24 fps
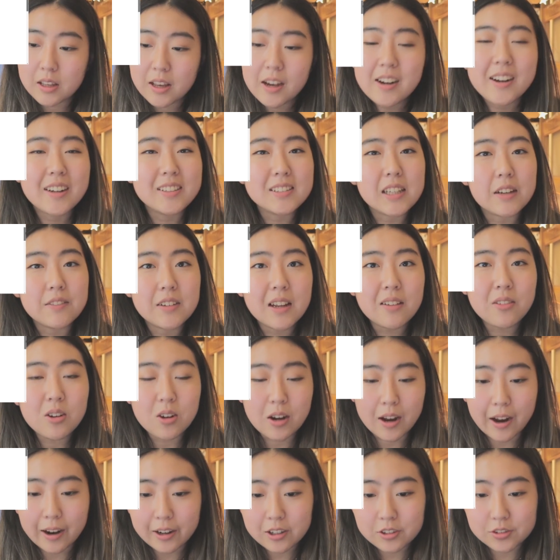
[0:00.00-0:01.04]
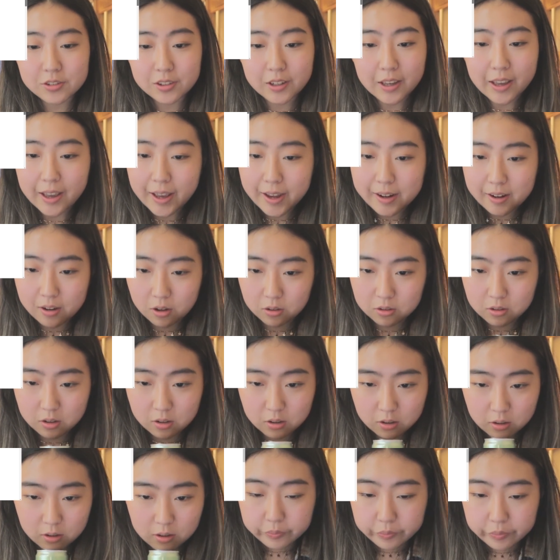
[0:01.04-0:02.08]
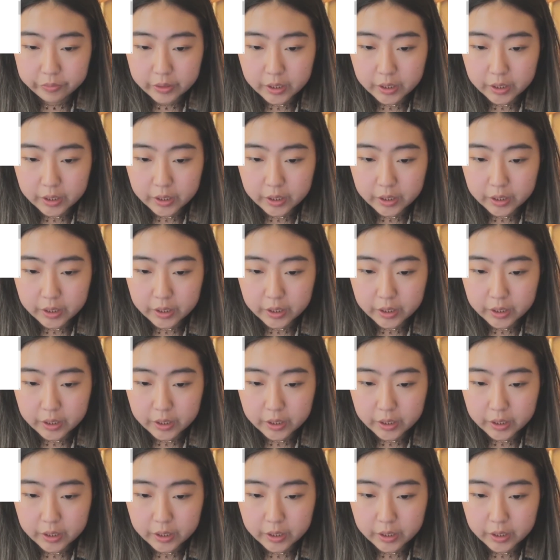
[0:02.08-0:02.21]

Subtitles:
Because I've never actually had alcohol.